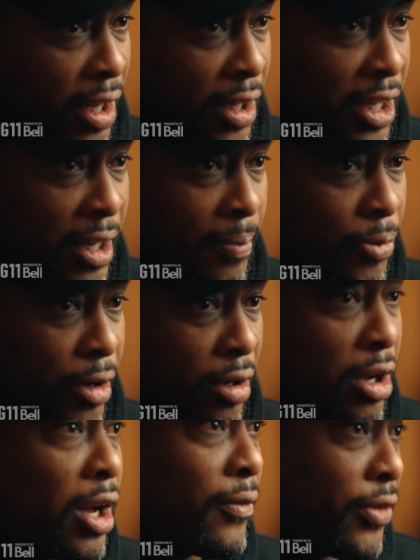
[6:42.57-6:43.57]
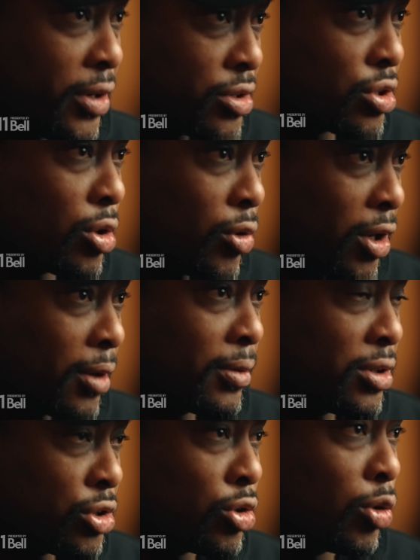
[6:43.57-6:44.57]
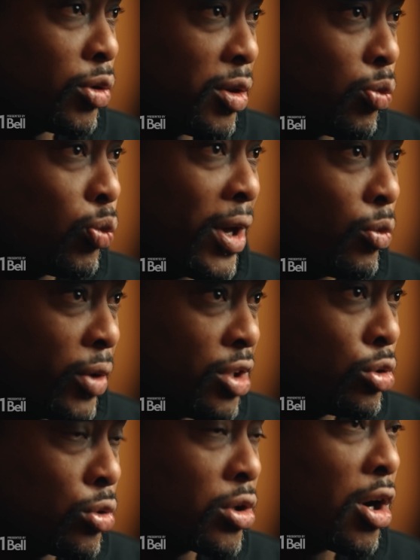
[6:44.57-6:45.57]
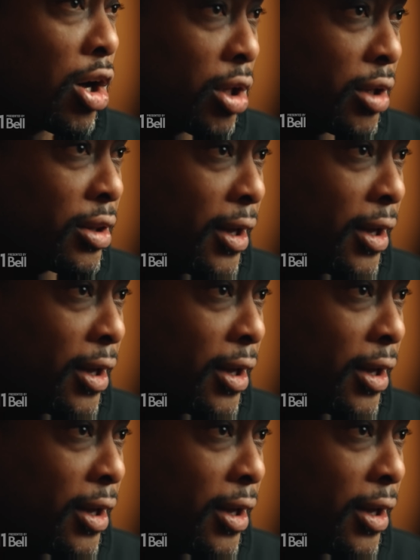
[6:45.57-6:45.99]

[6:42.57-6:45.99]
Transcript: and keep their confidence going. So when we do call on